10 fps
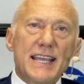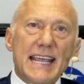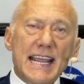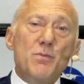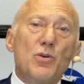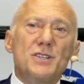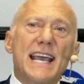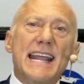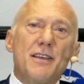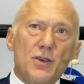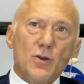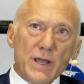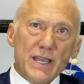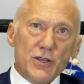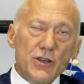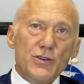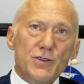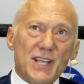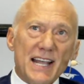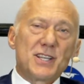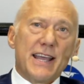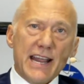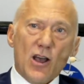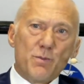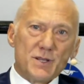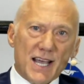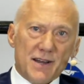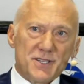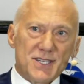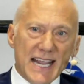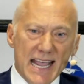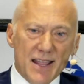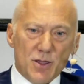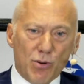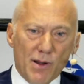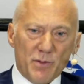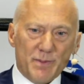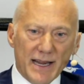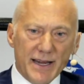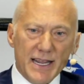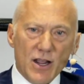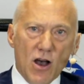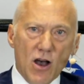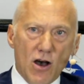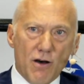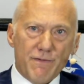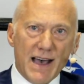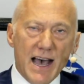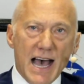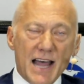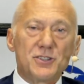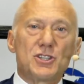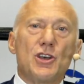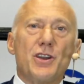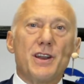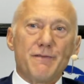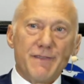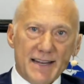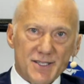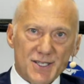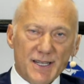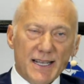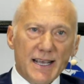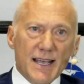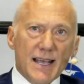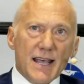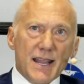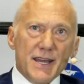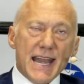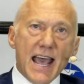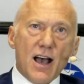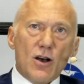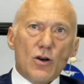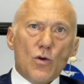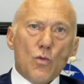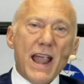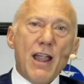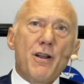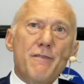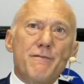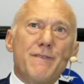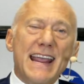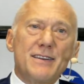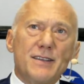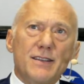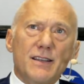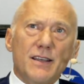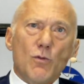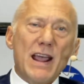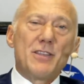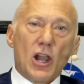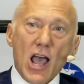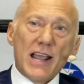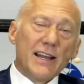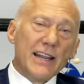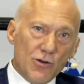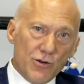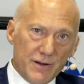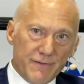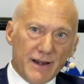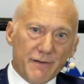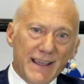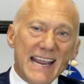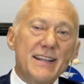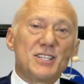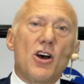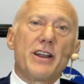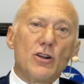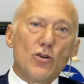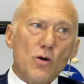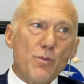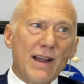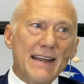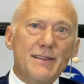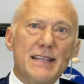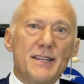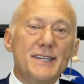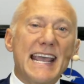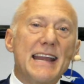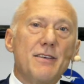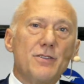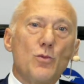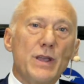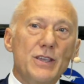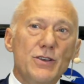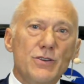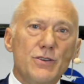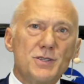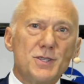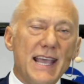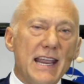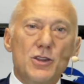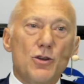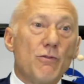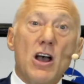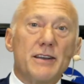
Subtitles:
input data that we use, that's going to help us understand the probability of uncertain events. Now, where the likelihood of an event is not incorporated in the data that we use, then you're right.